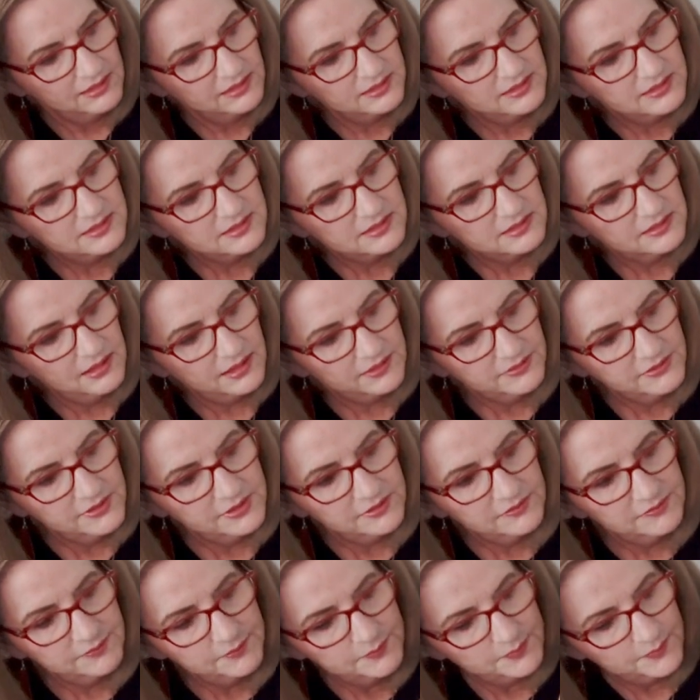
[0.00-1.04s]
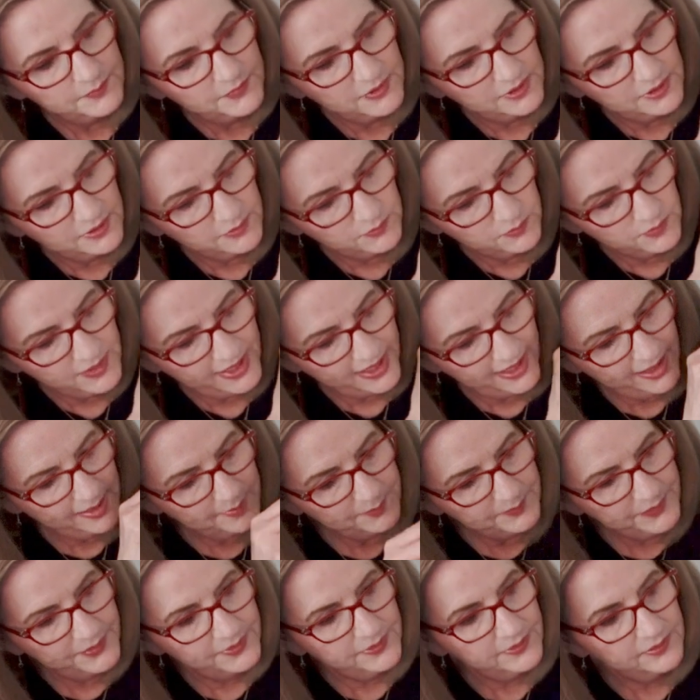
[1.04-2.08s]
it's got a
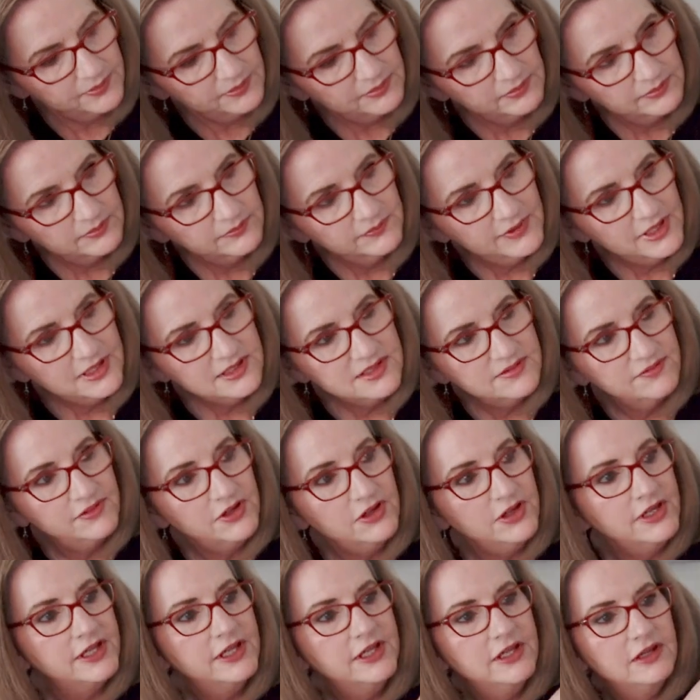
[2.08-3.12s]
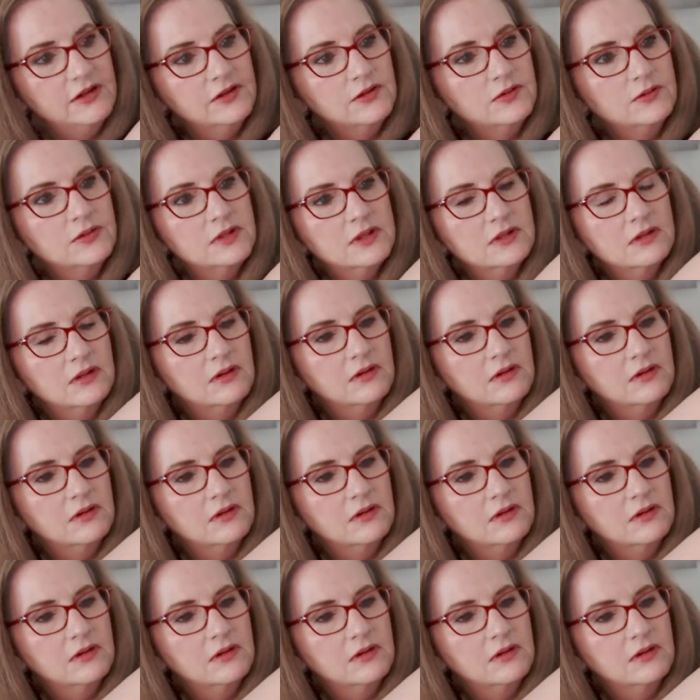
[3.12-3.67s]
wrap. That's very cute.